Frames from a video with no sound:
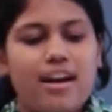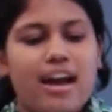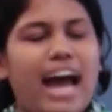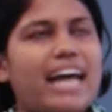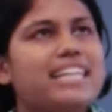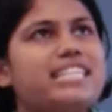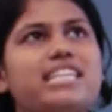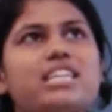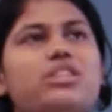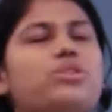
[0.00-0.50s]

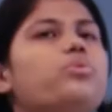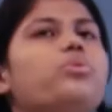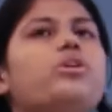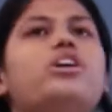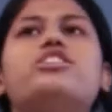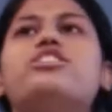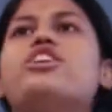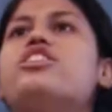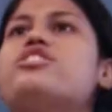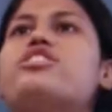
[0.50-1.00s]
I'd seen the
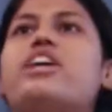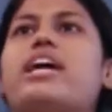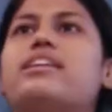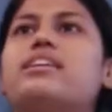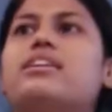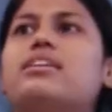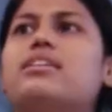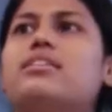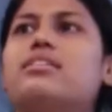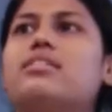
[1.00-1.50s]
world
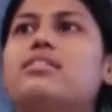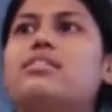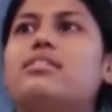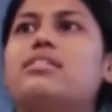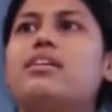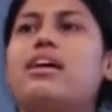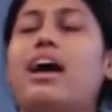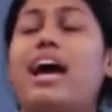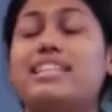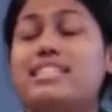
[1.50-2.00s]
already.
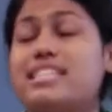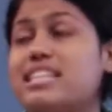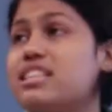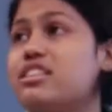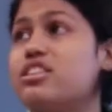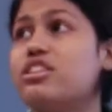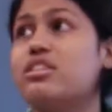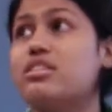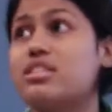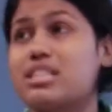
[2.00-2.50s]
I'd
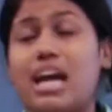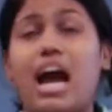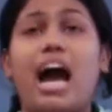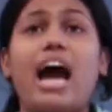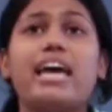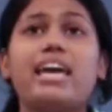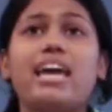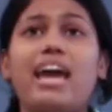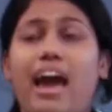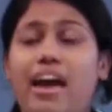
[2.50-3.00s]
seen the
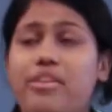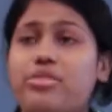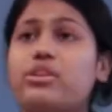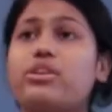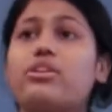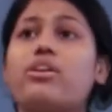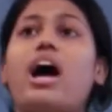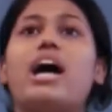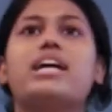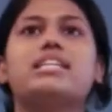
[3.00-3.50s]
sky and the
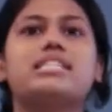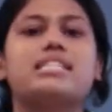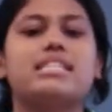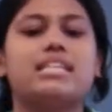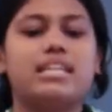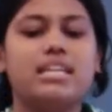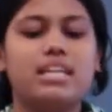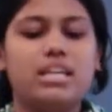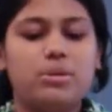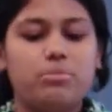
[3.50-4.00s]
grass.
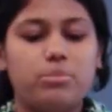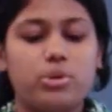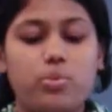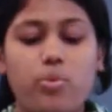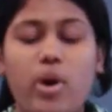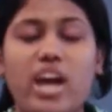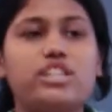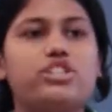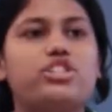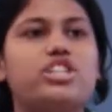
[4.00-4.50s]
But
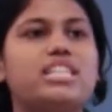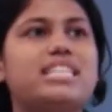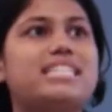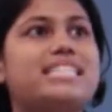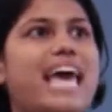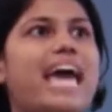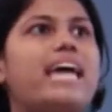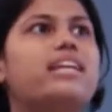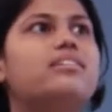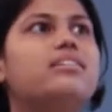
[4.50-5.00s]
when she
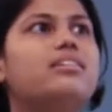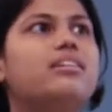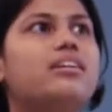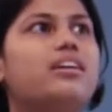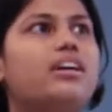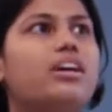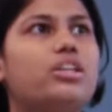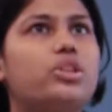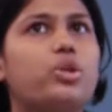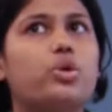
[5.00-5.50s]
said
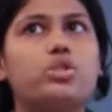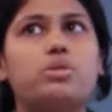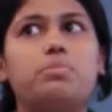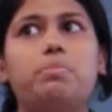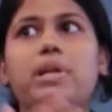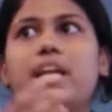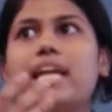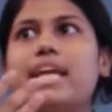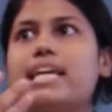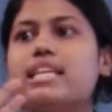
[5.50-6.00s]
those
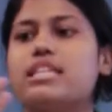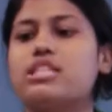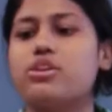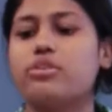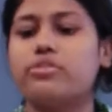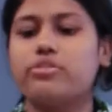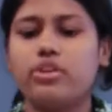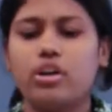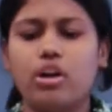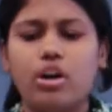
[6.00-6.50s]
blades of
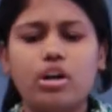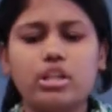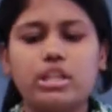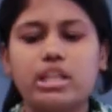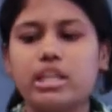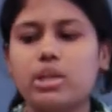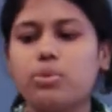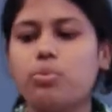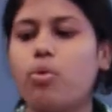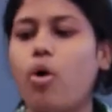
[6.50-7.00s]

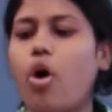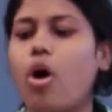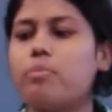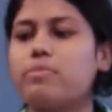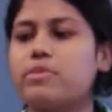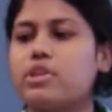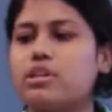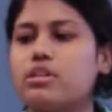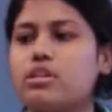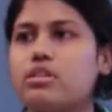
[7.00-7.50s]
earthly
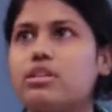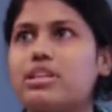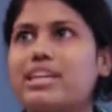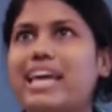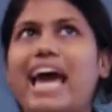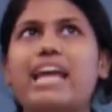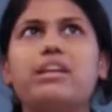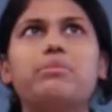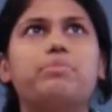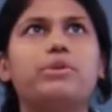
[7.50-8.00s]
warmth under the
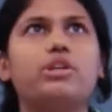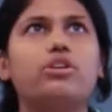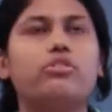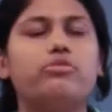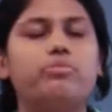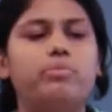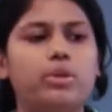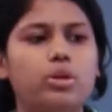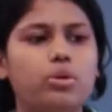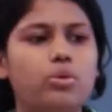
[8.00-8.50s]
canopy
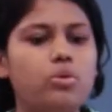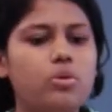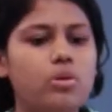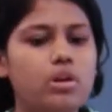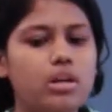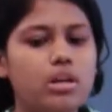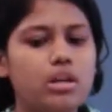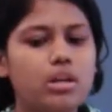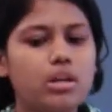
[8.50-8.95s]
of blue,